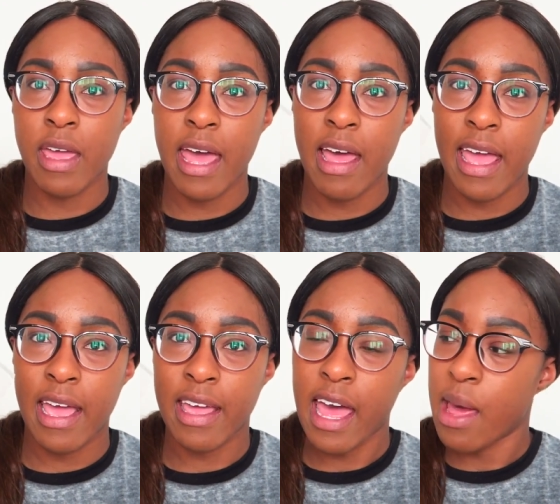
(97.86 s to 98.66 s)
you get
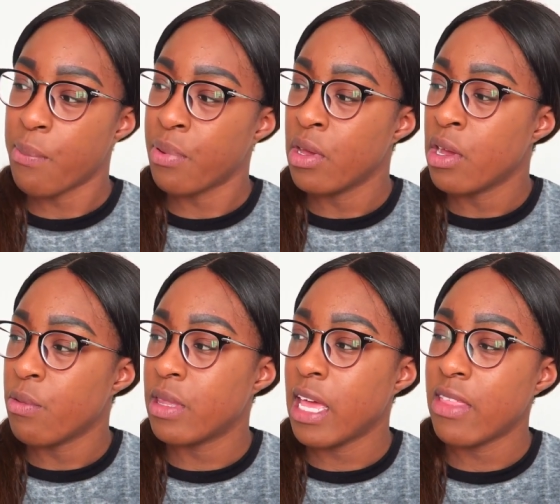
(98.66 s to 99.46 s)
a cap
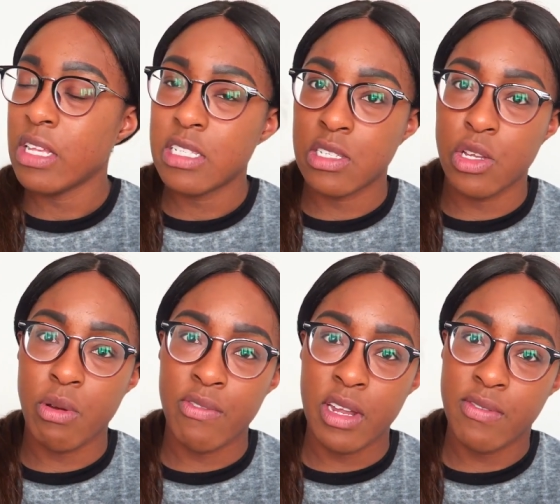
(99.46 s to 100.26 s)
with it, and this is
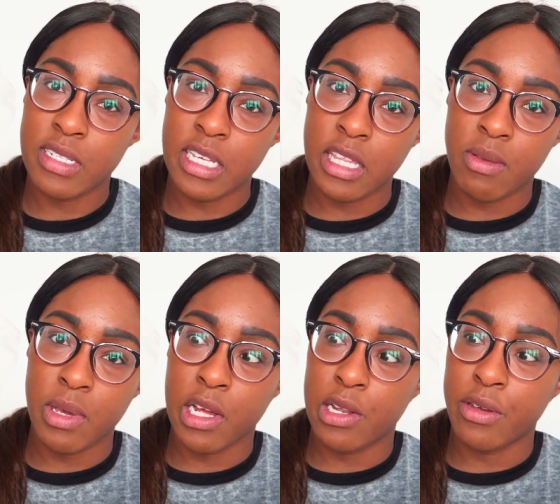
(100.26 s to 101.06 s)
new, I've never seen
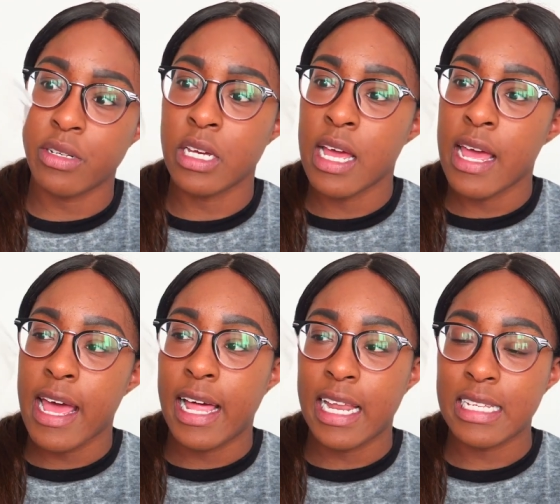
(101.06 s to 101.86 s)
them include
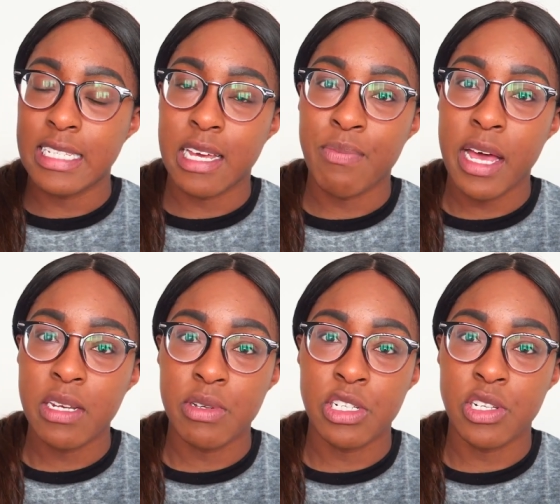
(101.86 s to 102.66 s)
elastic
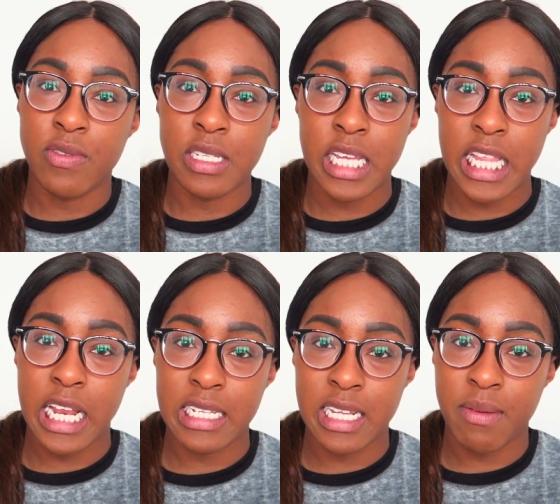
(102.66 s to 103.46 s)
band, which is obviously the
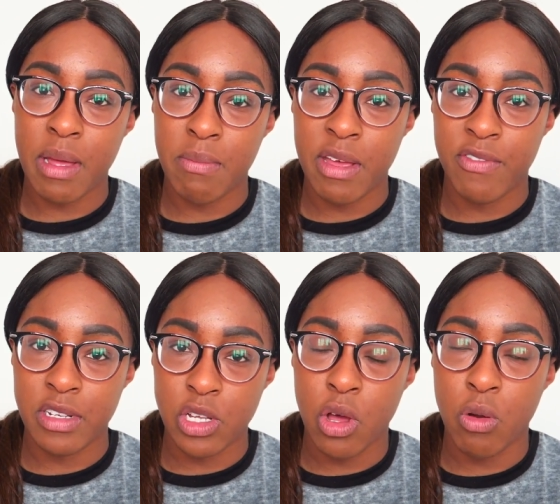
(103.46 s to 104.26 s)
elastic band
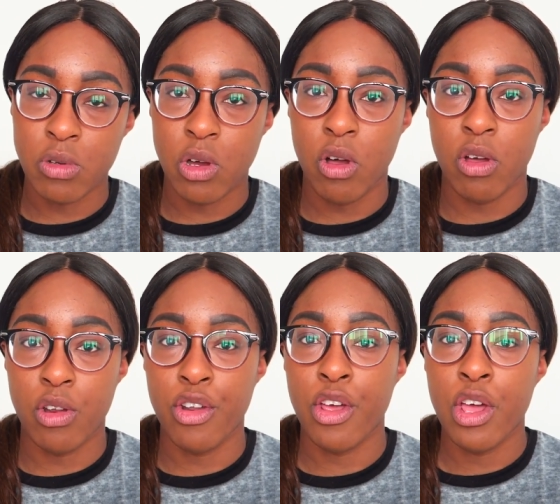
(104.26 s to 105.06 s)
method to hold
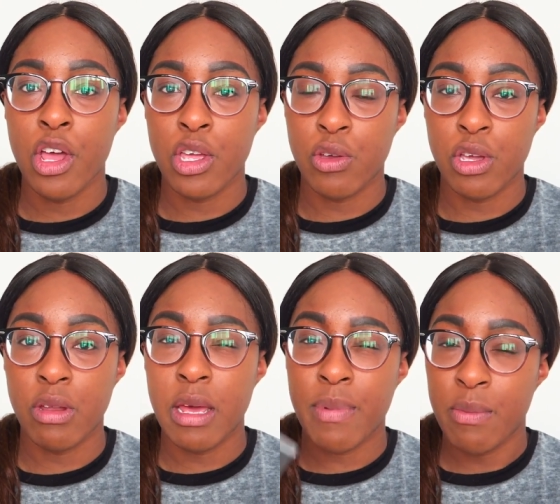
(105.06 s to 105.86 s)
on your
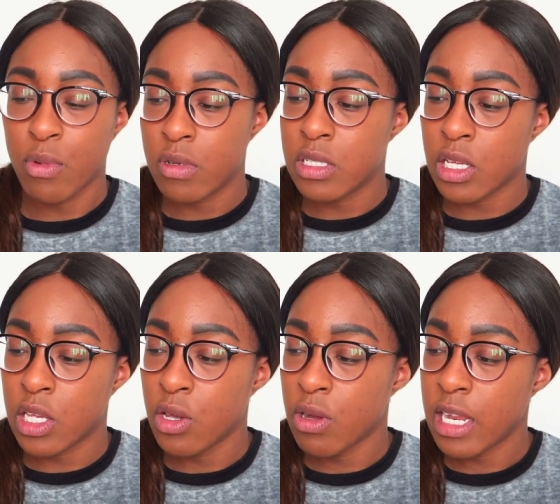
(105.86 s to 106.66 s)
unit a bit more
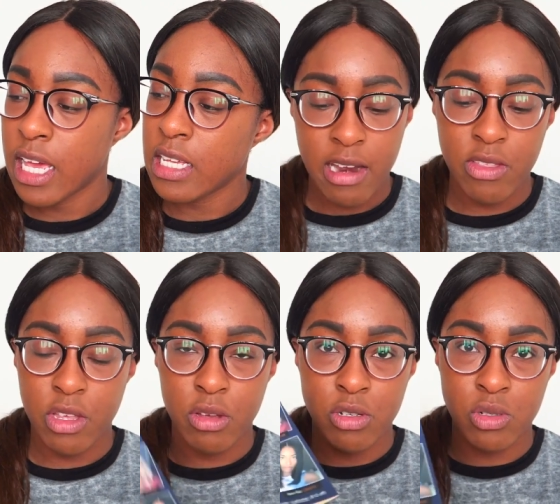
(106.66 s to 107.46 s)
securely, and
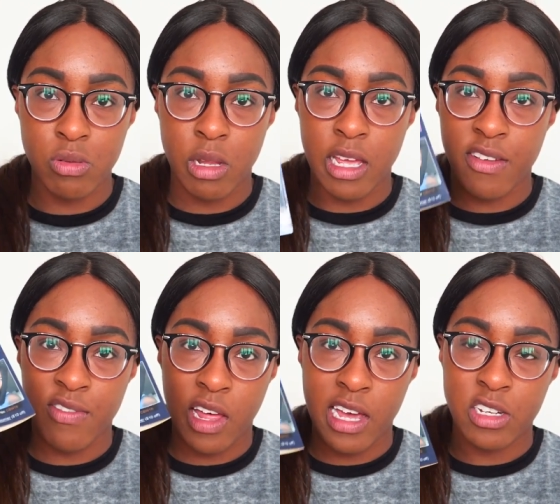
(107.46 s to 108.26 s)
then the usual like
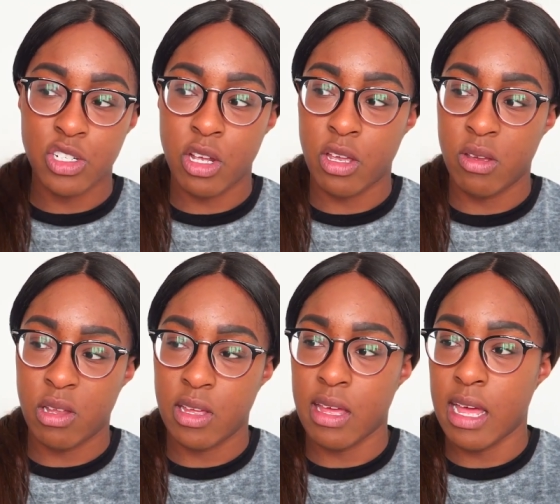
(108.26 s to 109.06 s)
flyer to show
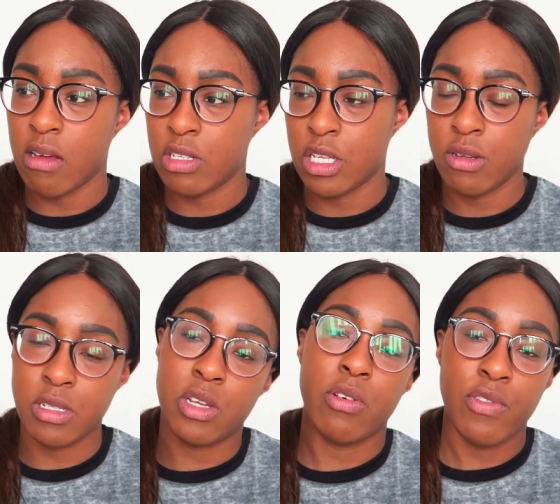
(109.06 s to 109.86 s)
you like how to
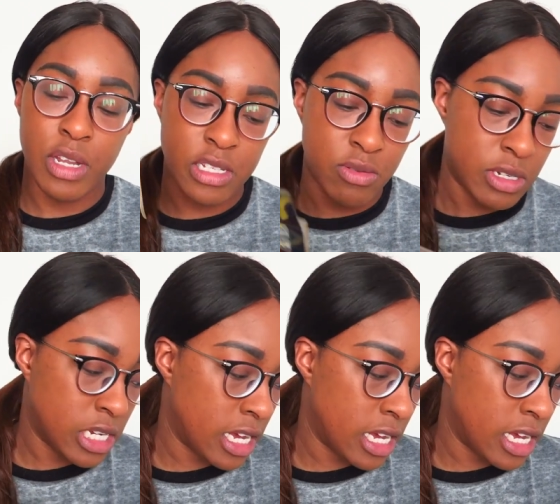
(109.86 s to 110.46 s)
use it or if you need to